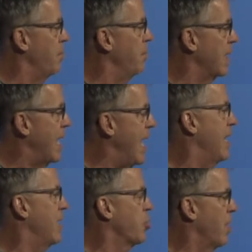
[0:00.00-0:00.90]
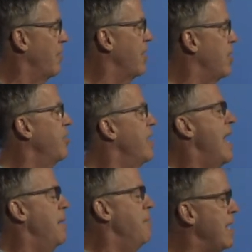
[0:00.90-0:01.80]
mechanics or whatever they use
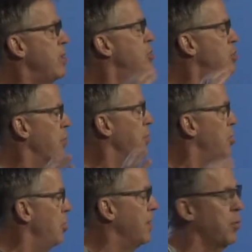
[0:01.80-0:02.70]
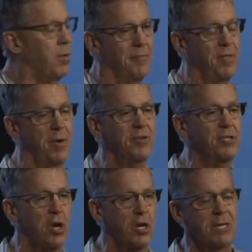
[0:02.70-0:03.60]
and make you superhuman or whatever. They're even
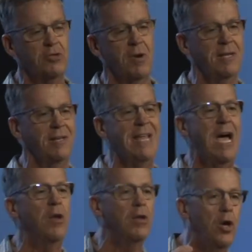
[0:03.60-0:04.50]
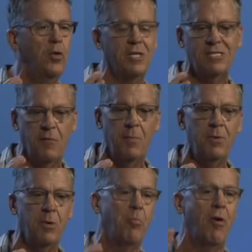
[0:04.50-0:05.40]
talking about trying to download the stuff
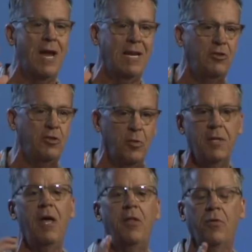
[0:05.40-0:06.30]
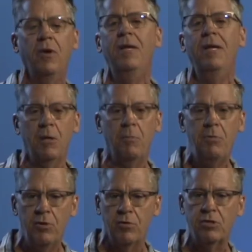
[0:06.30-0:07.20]
from your brain into another
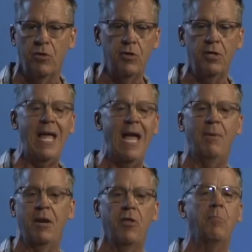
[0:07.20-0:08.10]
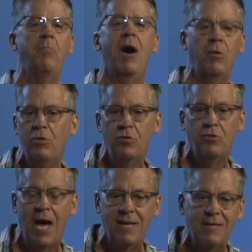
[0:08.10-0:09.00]
computer so that you can have another body when you
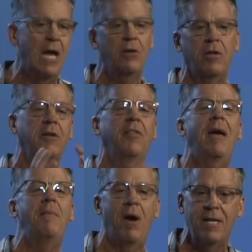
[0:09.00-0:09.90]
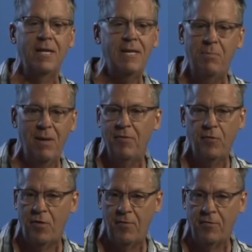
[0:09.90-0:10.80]
die and download it into that body and keep living
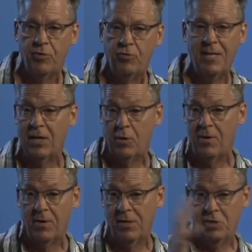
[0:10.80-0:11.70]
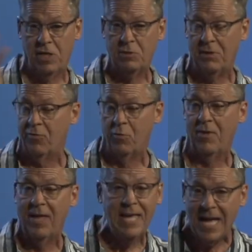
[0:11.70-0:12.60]
forever. They're trying to get around God's judgment every way
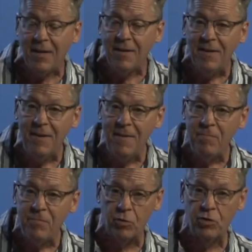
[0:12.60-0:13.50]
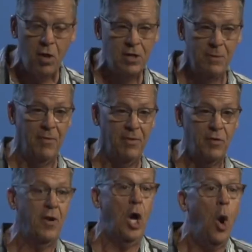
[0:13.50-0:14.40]
they can. They're talking about
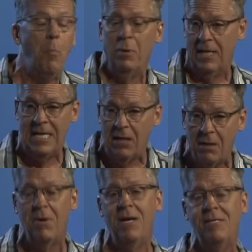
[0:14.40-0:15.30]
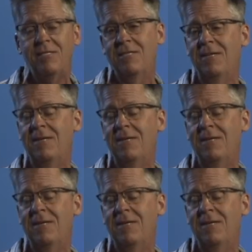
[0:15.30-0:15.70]
this very openly. Elon Musk,